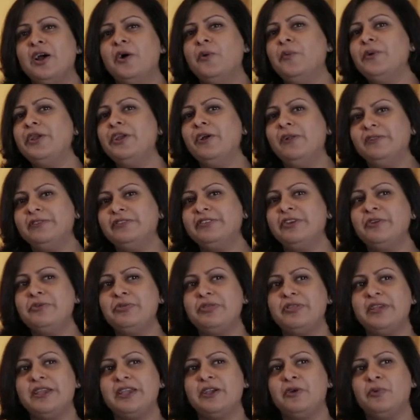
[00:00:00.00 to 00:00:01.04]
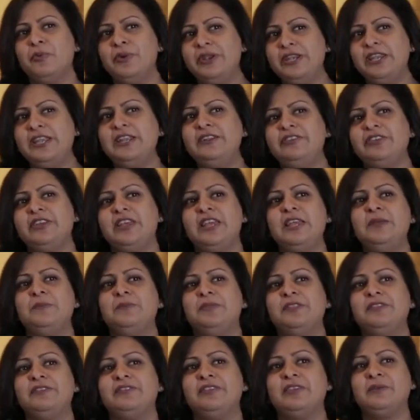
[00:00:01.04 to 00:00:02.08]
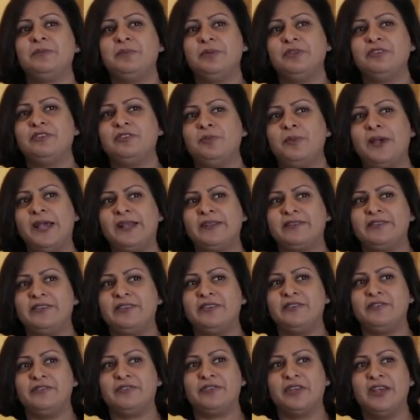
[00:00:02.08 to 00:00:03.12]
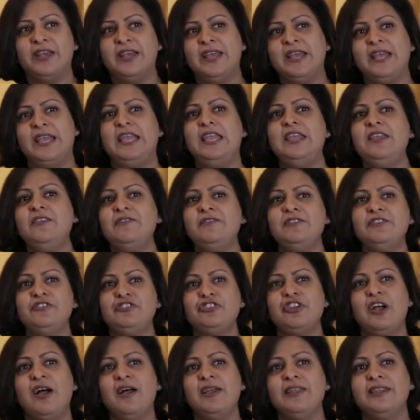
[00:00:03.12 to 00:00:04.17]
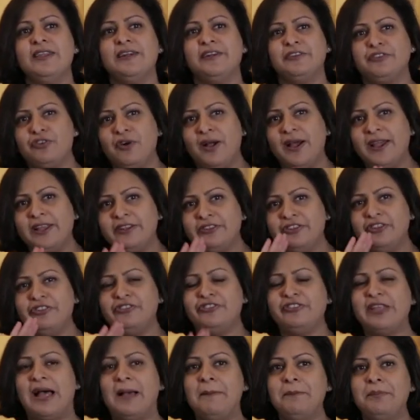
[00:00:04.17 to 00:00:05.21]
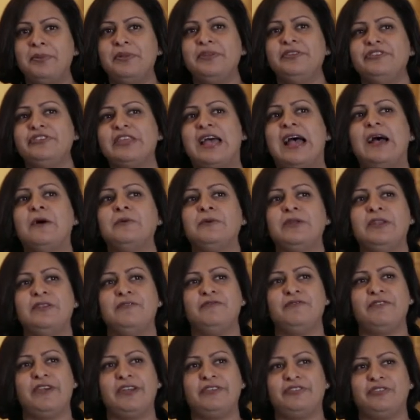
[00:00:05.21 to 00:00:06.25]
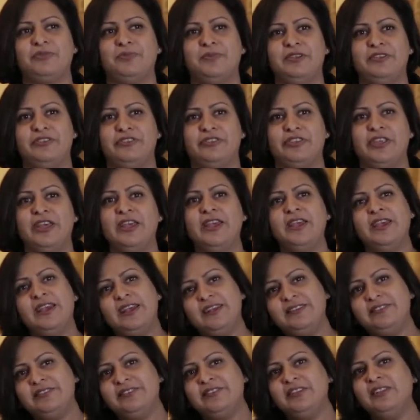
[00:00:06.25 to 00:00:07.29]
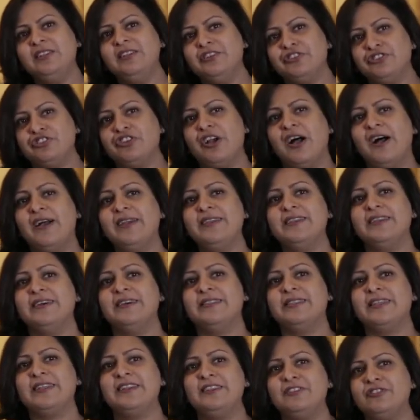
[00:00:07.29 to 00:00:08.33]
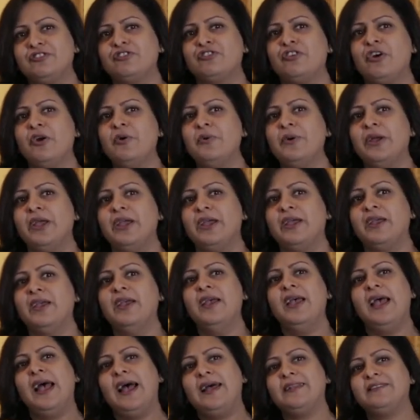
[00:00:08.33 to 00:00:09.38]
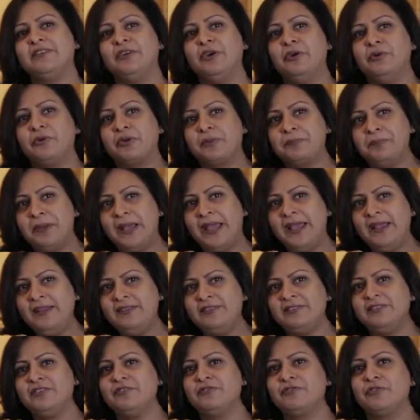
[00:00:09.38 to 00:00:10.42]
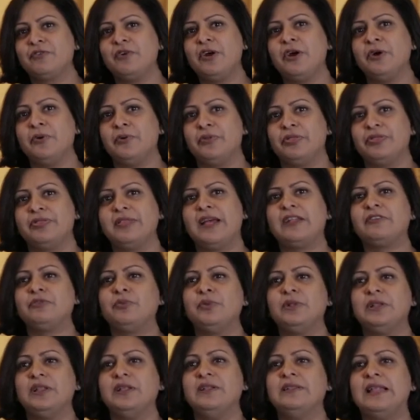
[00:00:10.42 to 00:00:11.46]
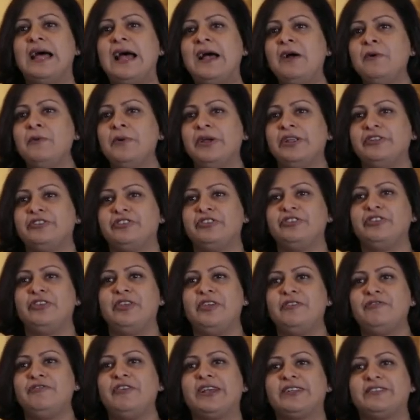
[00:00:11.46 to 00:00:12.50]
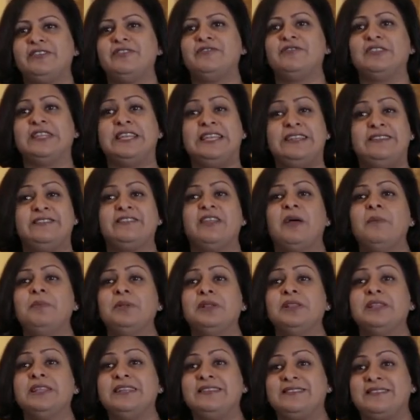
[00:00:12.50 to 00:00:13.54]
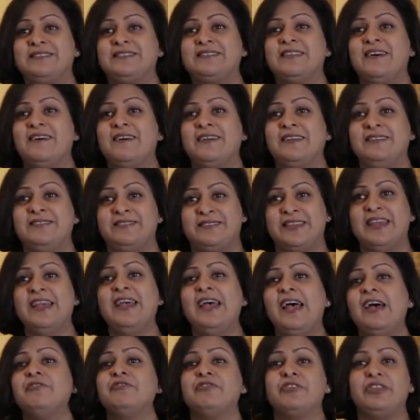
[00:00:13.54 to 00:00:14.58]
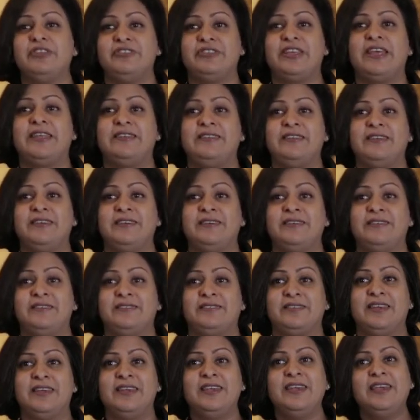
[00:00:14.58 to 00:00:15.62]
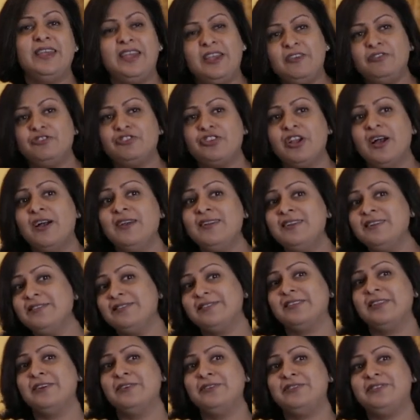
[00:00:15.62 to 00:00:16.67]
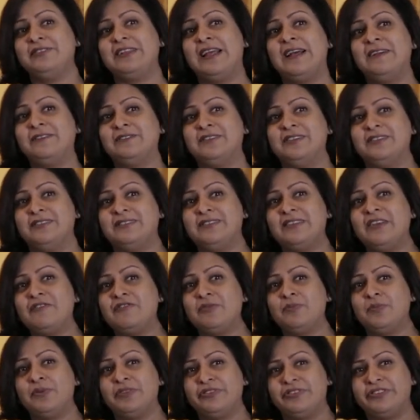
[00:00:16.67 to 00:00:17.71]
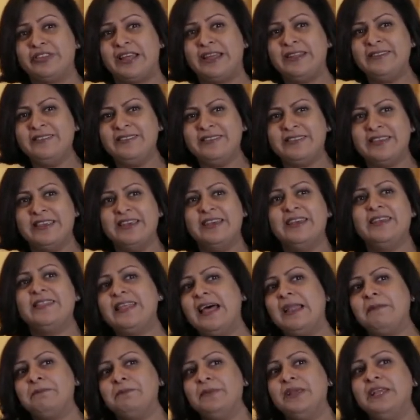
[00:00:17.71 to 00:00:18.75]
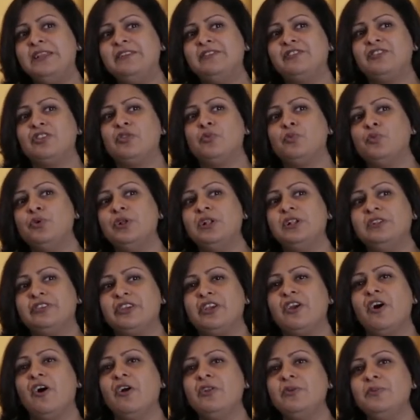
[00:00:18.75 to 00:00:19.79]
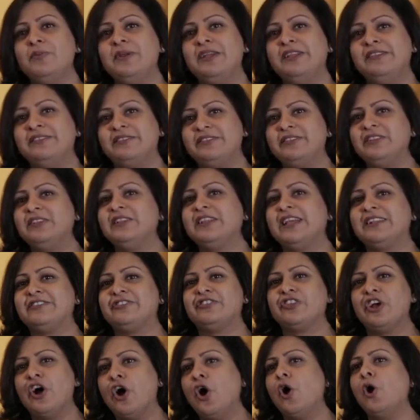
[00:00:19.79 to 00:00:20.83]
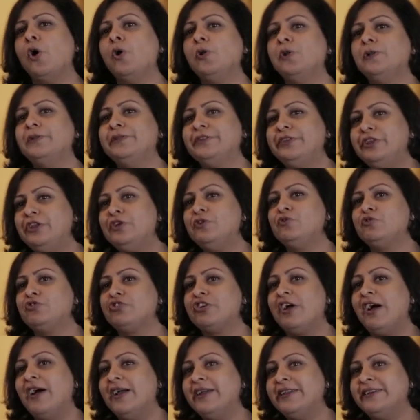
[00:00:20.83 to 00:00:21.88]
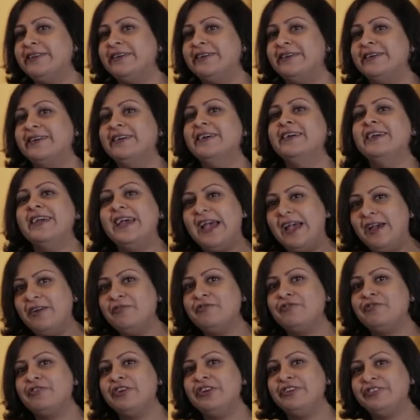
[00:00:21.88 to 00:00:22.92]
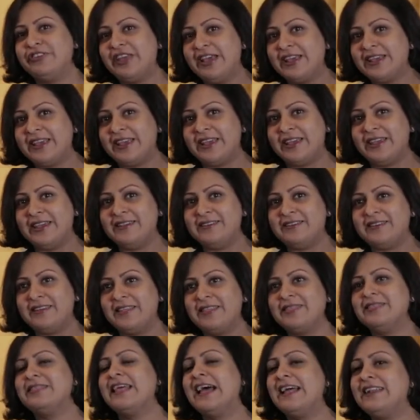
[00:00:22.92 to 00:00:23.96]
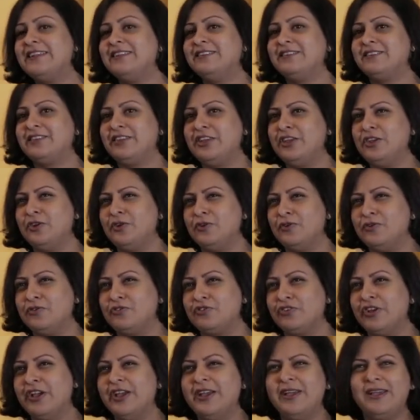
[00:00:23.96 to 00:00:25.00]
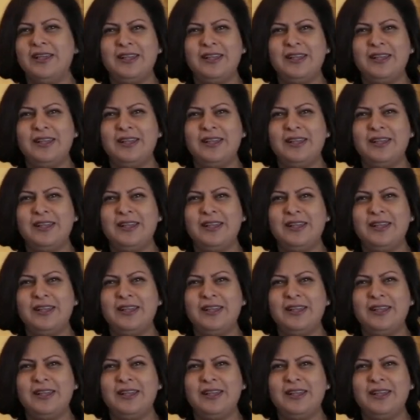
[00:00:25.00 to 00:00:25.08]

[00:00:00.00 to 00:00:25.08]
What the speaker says: We also think we need to keep this in perspective. Even China, trying to dampen down investment, is still a China that is growing at a pace of growth that will allow it to effectively double in size every 10 years. If China slows down to 7%, that means the world economy still gets a whole new China every decade. That is huge.